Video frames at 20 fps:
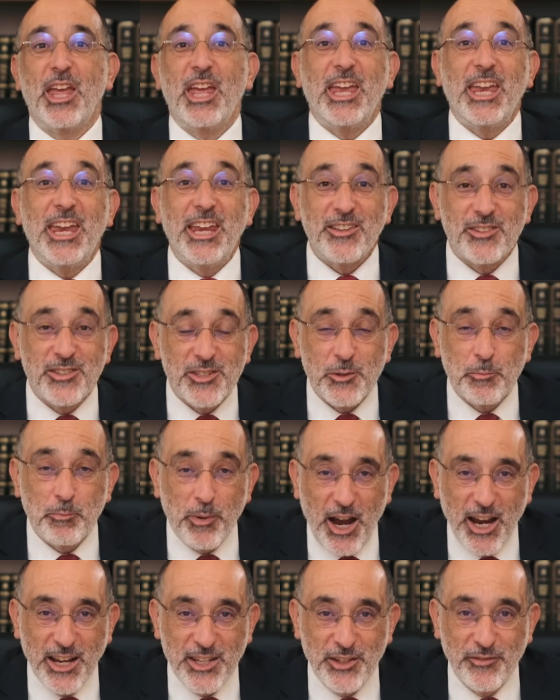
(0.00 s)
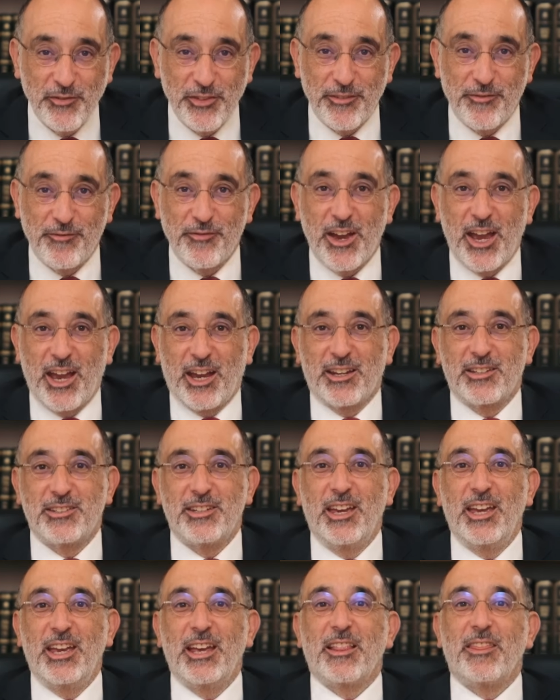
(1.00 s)
in spite of the fact
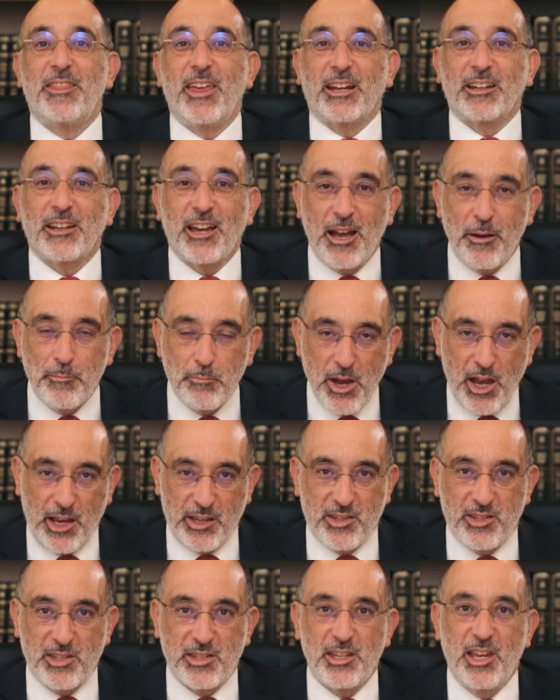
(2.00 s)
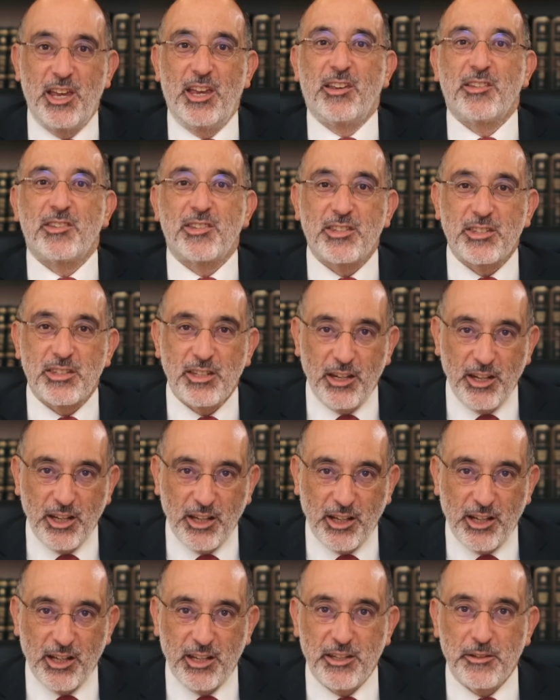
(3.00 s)
that Hamas
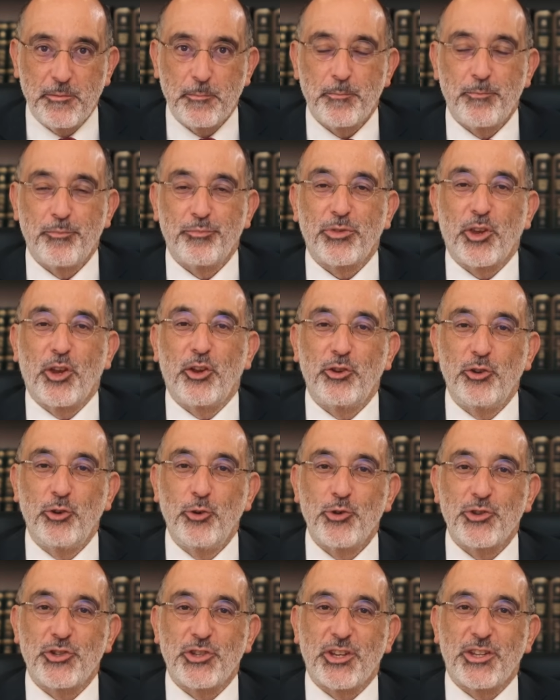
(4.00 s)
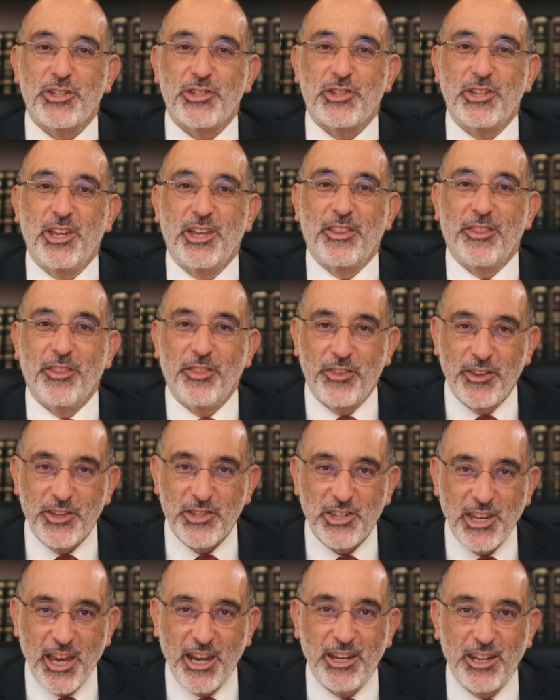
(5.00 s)
cynically uses
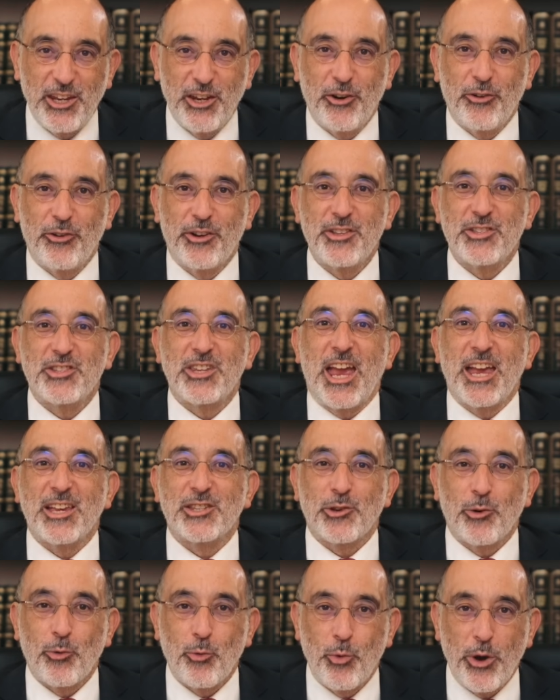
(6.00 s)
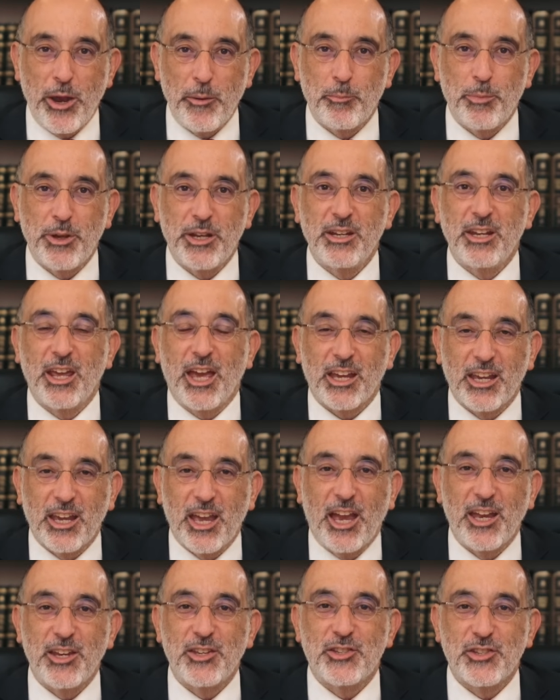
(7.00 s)
this adherence as a weapon
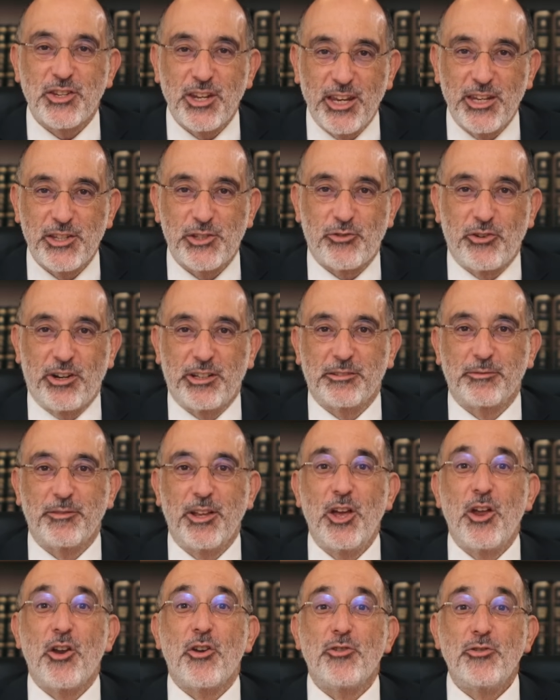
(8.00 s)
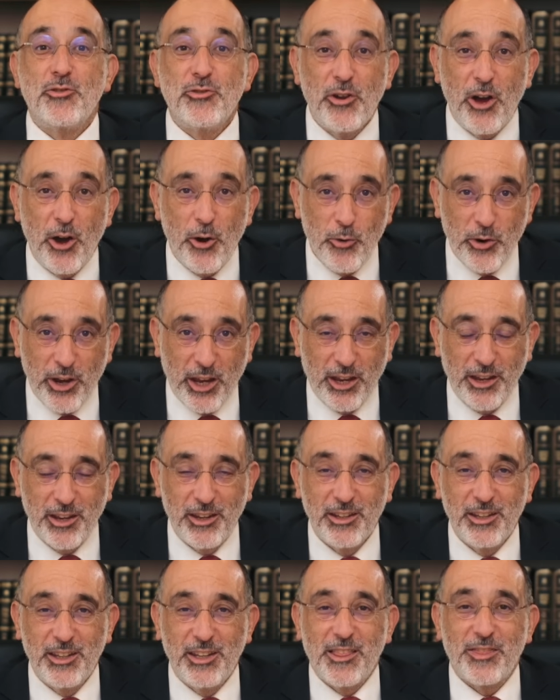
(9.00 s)
against Israel.
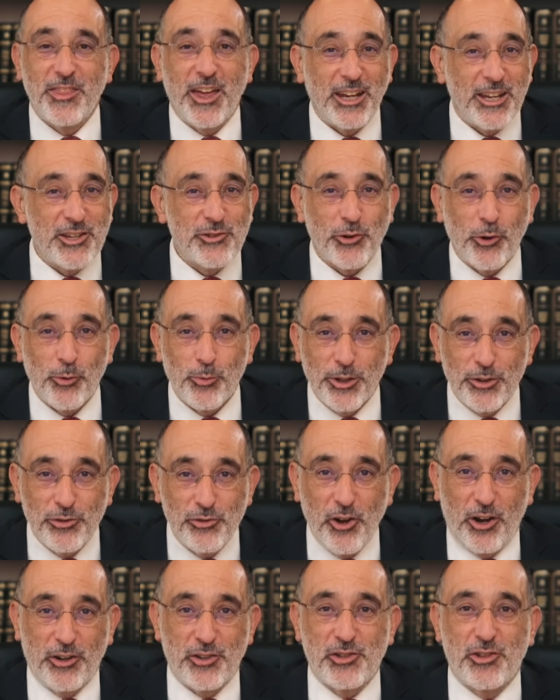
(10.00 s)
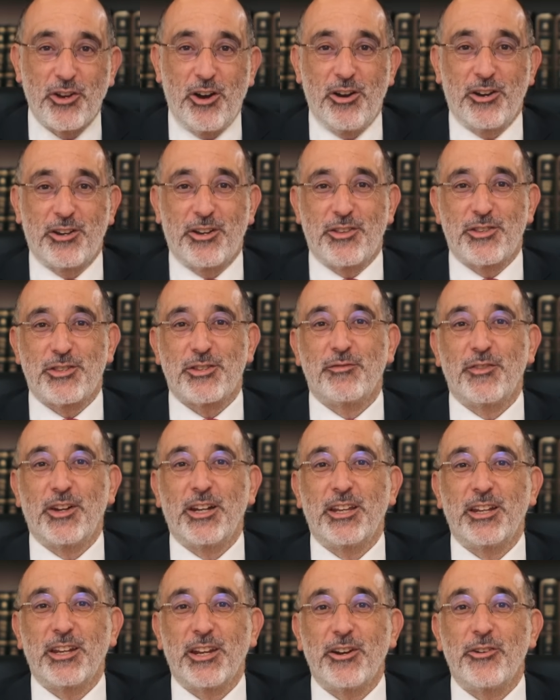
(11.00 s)
Knowing that Israel will not target
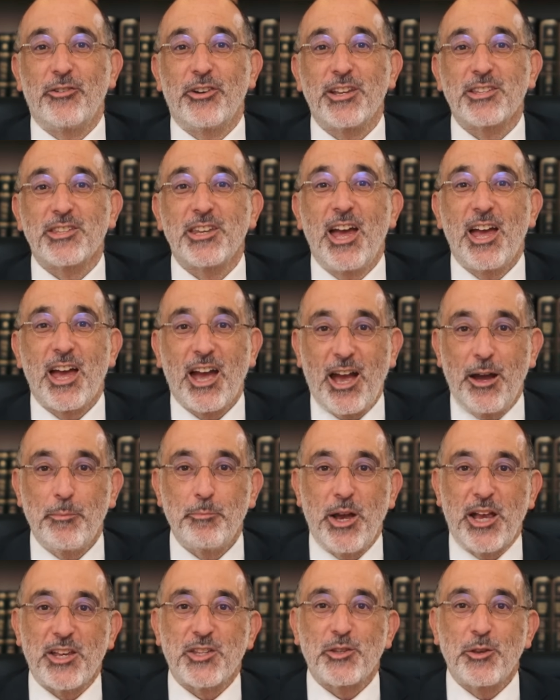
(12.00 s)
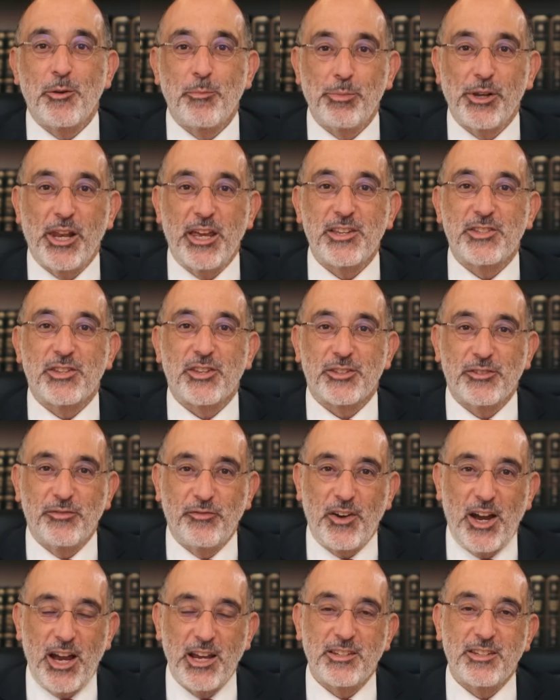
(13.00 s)
civilian areas, Hamas places
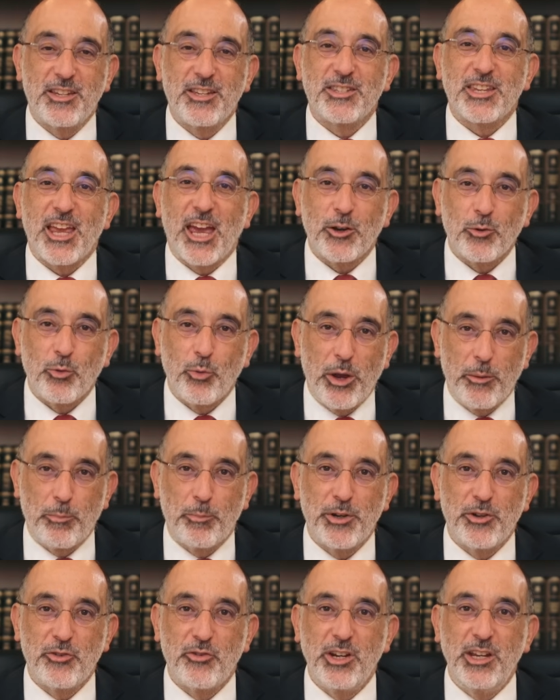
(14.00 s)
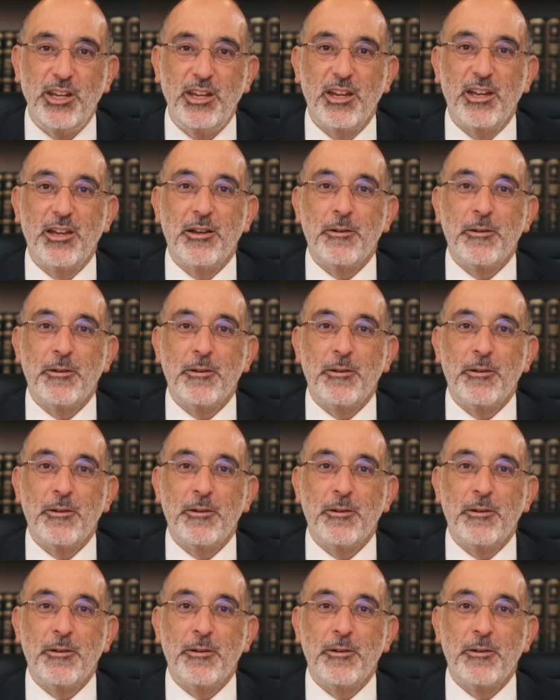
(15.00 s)
fighters and weaponry